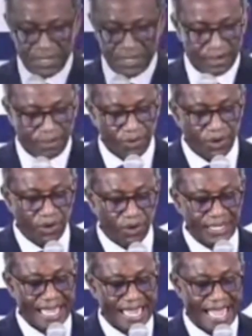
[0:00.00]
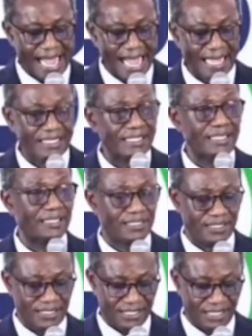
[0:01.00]
Paul and
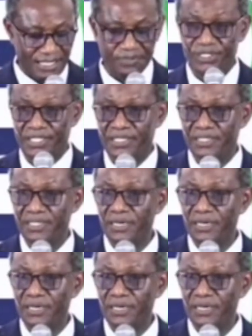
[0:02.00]
Timothy,